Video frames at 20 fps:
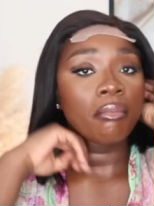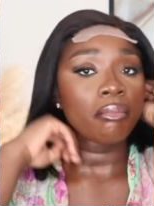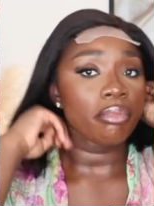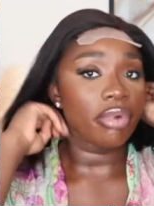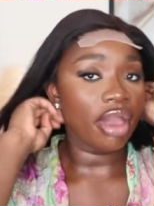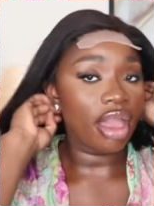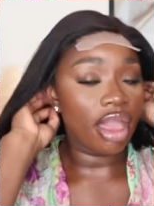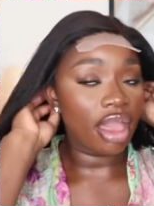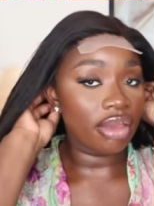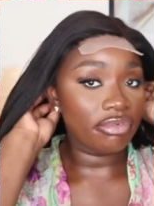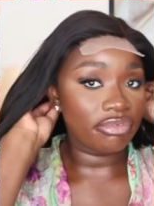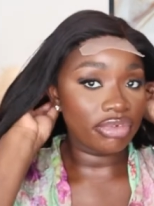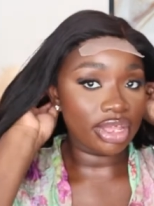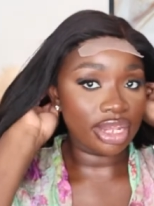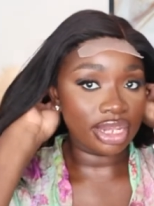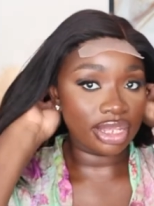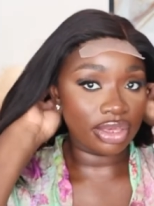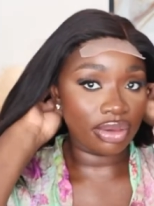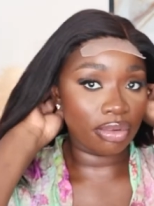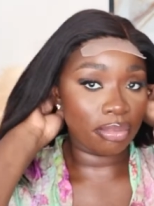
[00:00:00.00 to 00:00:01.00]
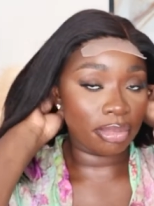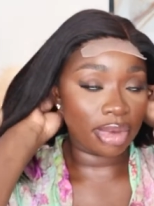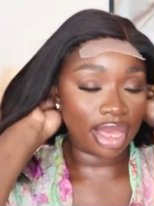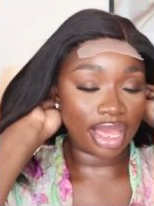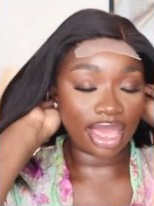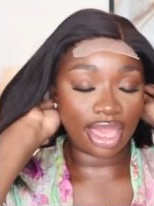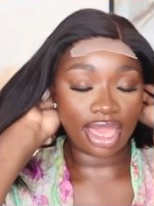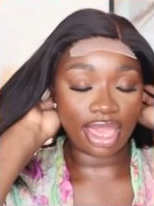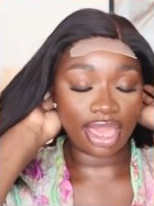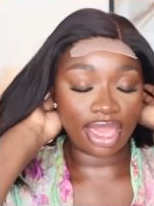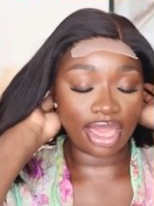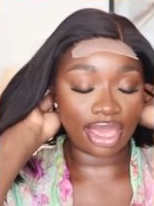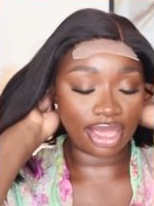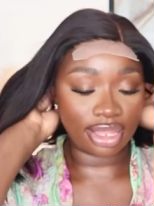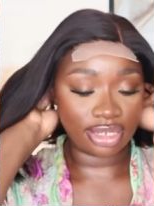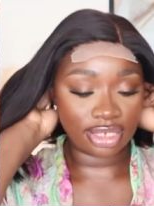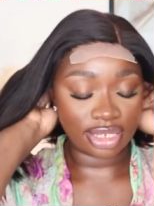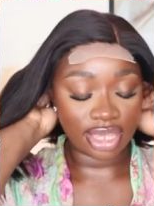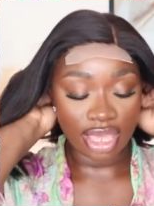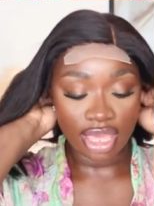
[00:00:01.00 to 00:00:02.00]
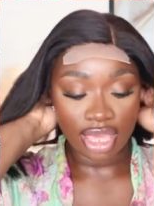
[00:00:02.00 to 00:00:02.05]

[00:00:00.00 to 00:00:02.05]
perfectly on my head